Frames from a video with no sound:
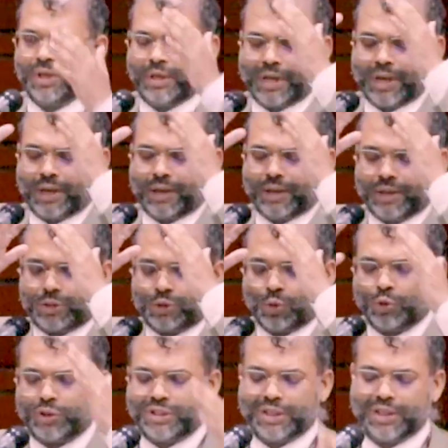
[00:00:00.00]
in the
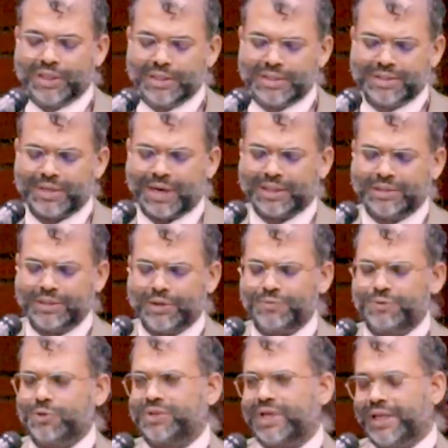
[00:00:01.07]
social structure
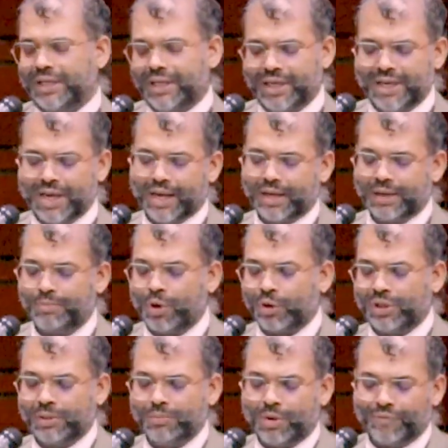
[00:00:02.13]
of society, they're at the
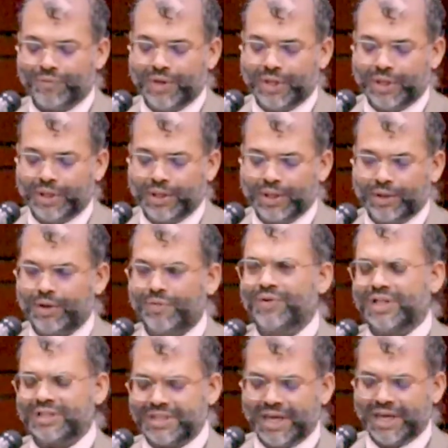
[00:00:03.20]
bottom of the